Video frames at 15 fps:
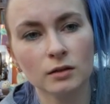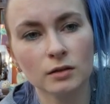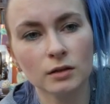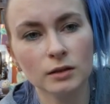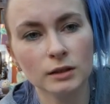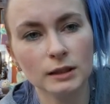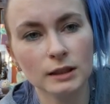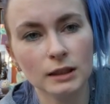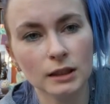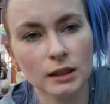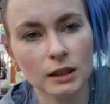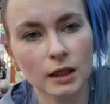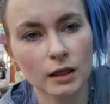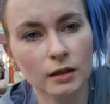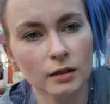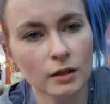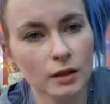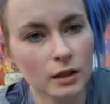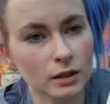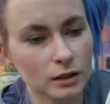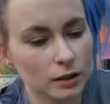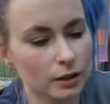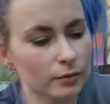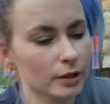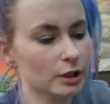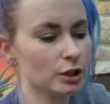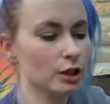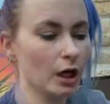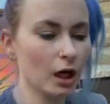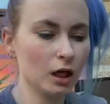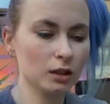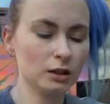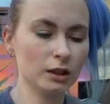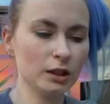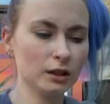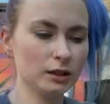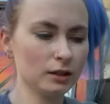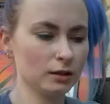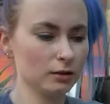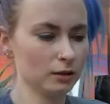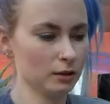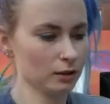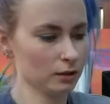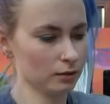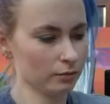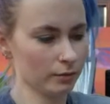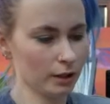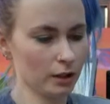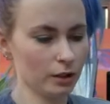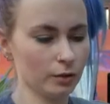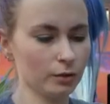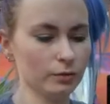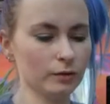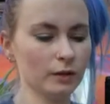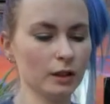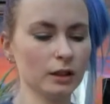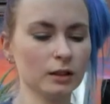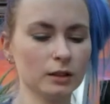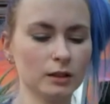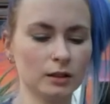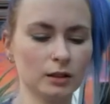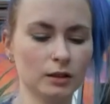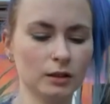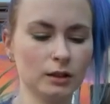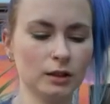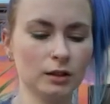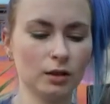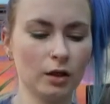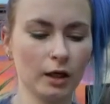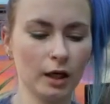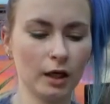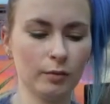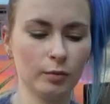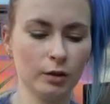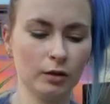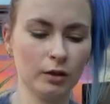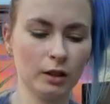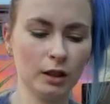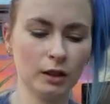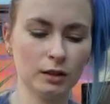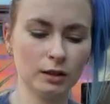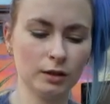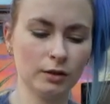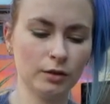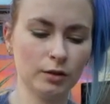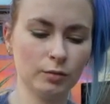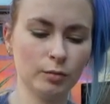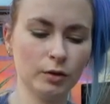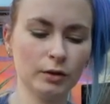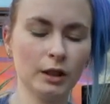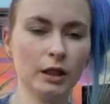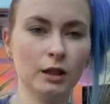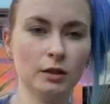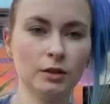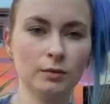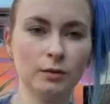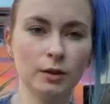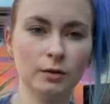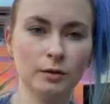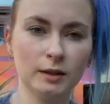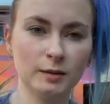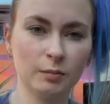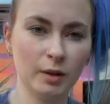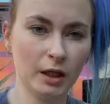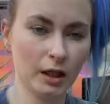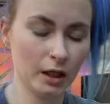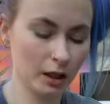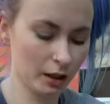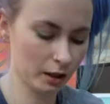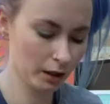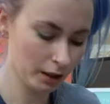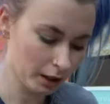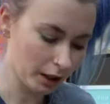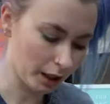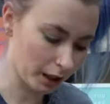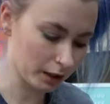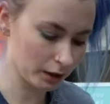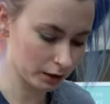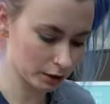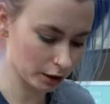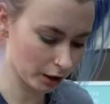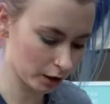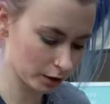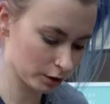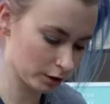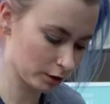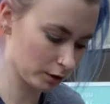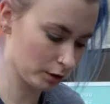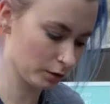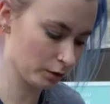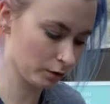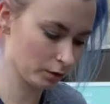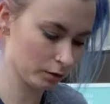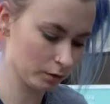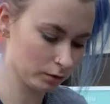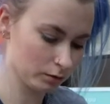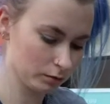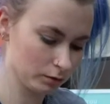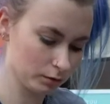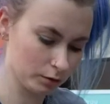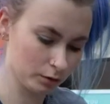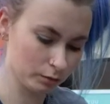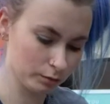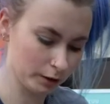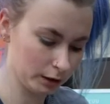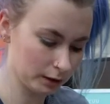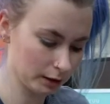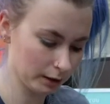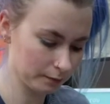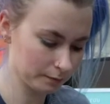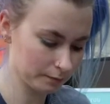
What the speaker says: Just here. So it charges. This is a really cool thing. It's, you see it's got a cable on it. So you can plug it into USB and it charges your reader.